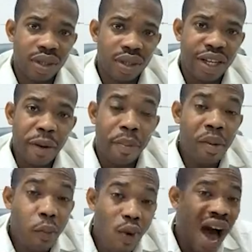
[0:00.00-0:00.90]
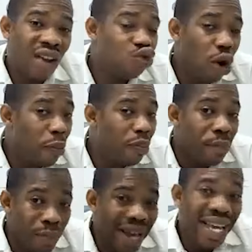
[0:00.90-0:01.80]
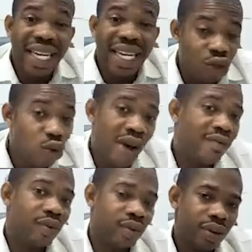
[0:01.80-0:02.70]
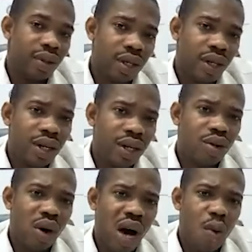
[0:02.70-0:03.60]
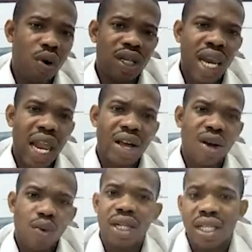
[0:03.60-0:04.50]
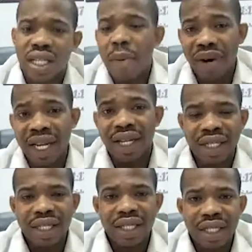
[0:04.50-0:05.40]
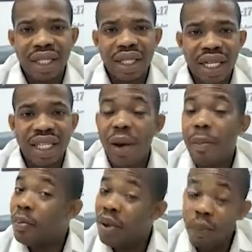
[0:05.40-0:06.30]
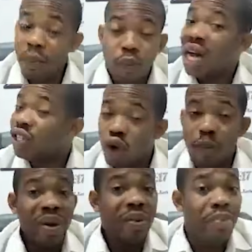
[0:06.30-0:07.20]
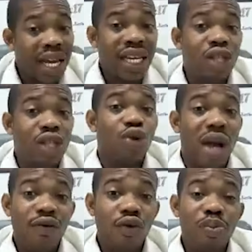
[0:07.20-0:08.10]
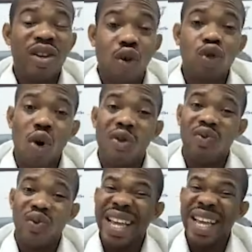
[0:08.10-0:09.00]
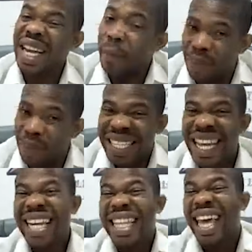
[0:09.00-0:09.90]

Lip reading: See, people have not been making me to heaven. So I was like, what is happening? He said, people has not been making it to heaven because of a repeated